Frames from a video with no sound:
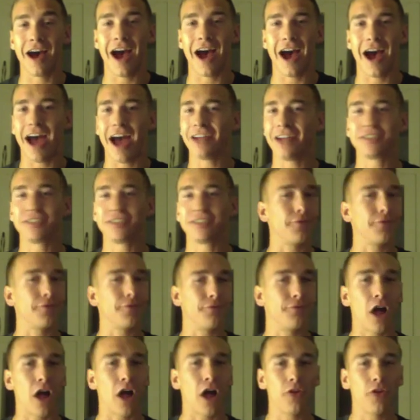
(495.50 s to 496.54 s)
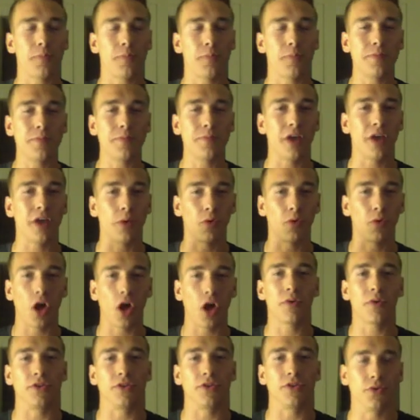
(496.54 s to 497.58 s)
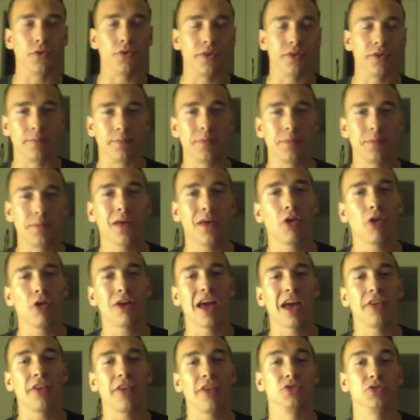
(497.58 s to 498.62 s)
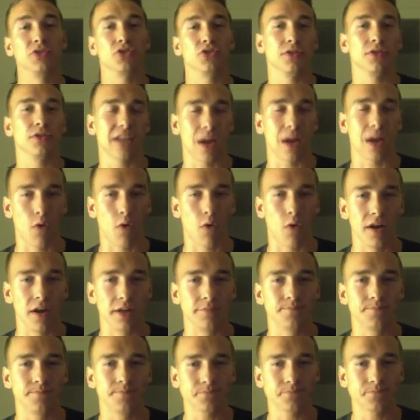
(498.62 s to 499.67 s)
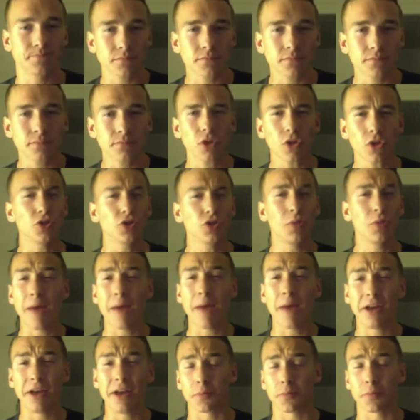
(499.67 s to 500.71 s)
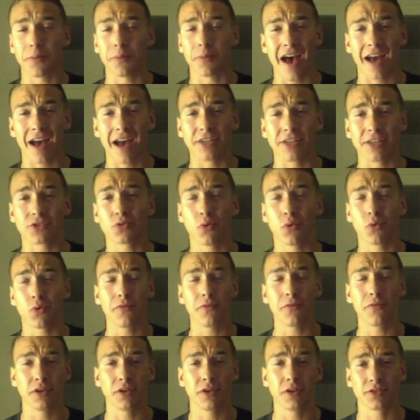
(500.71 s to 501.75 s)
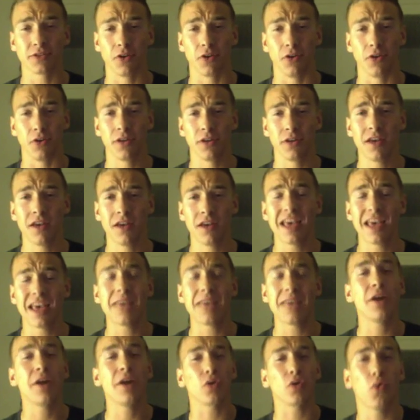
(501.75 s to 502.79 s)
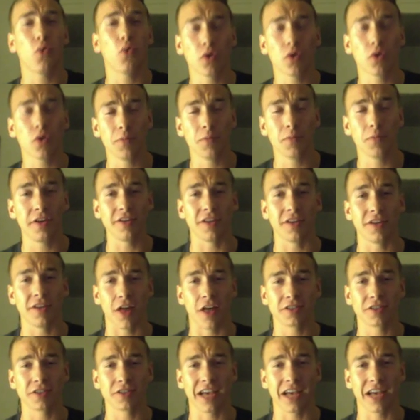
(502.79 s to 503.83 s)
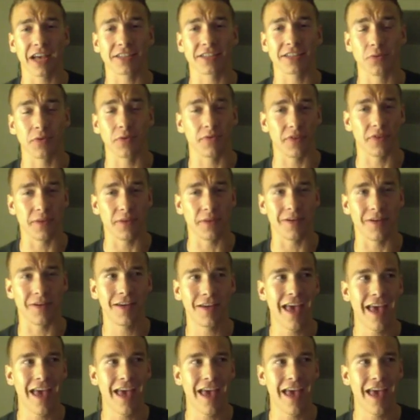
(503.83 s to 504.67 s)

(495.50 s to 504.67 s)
I just had to follow the people that were already doing it, the people that already had the results that I wanted. So my mentor, Pat, he's 24 years old. He made $250,000 last year with Vemma,